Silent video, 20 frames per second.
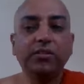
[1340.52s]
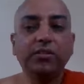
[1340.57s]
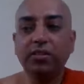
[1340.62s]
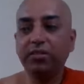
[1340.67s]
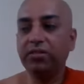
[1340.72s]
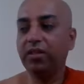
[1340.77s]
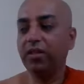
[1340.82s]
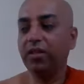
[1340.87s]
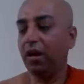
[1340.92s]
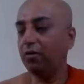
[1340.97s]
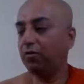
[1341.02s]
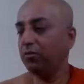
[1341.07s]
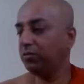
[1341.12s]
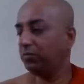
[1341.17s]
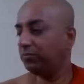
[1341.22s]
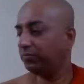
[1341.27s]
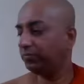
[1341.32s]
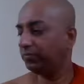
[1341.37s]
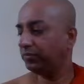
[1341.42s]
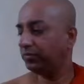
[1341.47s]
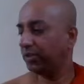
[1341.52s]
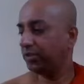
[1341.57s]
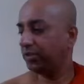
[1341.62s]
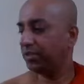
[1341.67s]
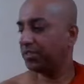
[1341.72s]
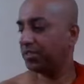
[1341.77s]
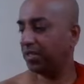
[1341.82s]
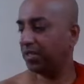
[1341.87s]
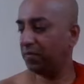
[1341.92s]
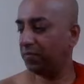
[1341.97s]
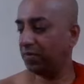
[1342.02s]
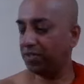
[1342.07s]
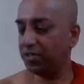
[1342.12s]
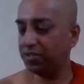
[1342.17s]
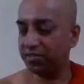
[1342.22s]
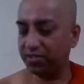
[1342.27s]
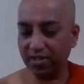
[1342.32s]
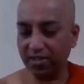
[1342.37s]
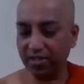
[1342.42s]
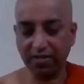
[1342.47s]
Say this table
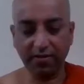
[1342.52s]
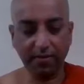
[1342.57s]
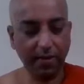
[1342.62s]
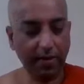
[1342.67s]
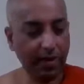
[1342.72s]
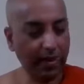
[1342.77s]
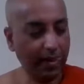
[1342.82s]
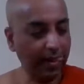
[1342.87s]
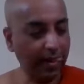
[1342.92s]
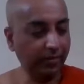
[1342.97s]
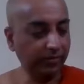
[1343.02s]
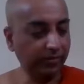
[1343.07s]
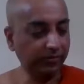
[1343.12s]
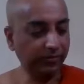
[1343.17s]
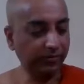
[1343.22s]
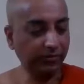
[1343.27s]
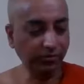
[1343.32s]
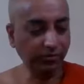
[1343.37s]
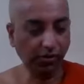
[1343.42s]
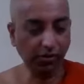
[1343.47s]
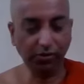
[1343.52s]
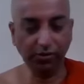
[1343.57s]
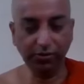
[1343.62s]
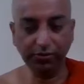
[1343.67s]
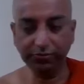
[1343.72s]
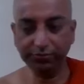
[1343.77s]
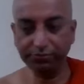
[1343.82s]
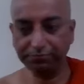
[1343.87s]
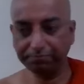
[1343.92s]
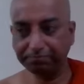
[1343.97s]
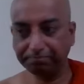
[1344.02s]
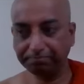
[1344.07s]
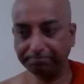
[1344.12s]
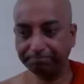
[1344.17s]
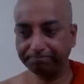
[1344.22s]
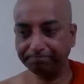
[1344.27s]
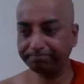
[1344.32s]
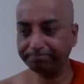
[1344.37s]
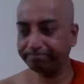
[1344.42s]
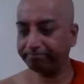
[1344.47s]
is there. So
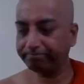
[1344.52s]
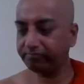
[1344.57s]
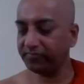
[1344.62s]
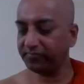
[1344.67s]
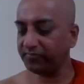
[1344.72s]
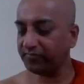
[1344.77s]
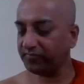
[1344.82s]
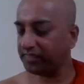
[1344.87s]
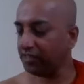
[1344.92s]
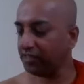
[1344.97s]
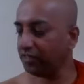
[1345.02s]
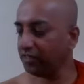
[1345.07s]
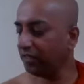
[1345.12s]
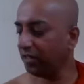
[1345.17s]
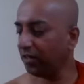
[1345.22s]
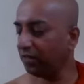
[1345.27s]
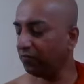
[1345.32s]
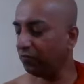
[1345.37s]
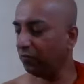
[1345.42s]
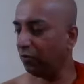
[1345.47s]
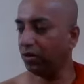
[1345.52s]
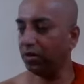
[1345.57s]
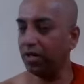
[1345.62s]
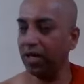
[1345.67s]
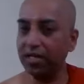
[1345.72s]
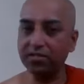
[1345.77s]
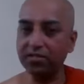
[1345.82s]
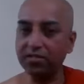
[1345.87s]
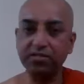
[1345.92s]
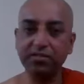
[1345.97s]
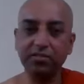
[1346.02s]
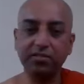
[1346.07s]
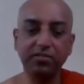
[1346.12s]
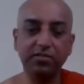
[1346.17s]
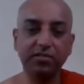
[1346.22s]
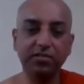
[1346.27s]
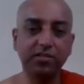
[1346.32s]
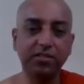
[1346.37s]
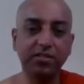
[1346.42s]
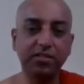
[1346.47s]
there are four legs
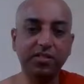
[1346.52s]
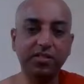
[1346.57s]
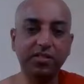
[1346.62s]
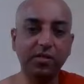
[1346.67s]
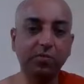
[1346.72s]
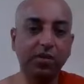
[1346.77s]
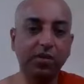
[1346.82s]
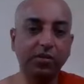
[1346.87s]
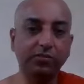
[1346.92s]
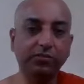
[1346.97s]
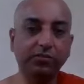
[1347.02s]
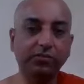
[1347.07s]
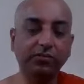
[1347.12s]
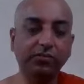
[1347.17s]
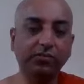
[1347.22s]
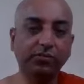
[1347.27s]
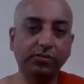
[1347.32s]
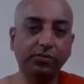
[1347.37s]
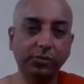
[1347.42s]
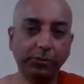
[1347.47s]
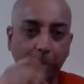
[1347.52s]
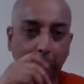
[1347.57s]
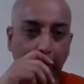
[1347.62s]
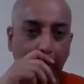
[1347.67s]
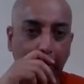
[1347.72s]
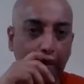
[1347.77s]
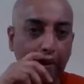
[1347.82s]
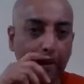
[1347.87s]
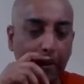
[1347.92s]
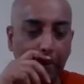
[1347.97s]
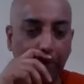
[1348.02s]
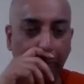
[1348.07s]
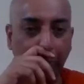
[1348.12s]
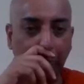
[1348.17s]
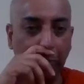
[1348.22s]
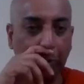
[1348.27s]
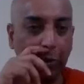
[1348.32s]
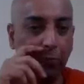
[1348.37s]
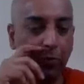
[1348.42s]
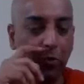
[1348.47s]
in this table. If
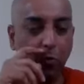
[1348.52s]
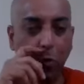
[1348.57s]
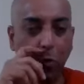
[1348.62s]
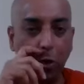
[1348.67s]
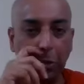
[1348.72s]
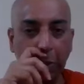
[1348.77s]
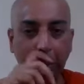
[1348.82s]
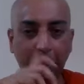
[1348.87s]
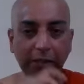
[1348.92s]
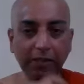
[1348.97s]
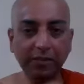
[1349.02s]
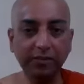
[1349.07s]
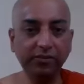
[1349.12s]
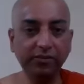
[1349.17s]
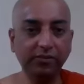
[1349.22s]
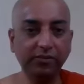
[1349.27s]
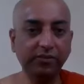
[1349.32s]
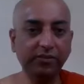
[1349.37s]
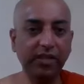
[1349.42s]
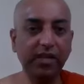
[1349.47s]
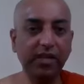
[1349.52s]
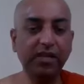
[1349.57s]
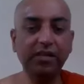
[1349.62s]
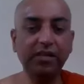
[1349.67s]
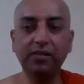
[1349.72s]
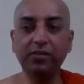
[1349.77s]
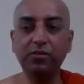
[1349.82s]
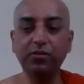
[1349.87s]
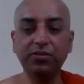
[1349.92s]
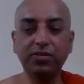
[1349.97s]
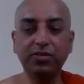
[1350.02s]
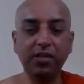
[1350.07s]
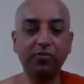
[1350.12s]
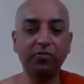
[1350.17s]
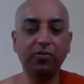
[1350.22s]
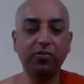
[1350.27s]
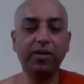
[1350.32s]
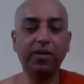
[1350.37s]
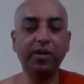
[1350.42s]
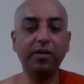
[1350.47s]
you remove one leg, then it looks like
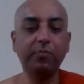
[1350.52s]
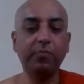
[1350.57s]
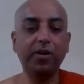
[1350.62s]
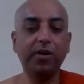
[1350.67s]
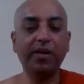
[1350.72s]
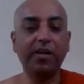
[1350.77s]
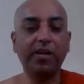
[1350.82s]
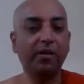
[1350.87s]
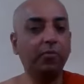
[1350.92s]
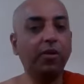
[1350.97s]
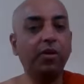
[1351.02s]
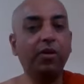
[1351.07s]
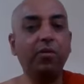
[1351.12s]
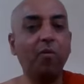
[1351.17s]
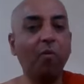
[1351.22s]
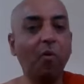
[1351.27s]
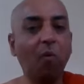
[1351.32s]
one tripod table.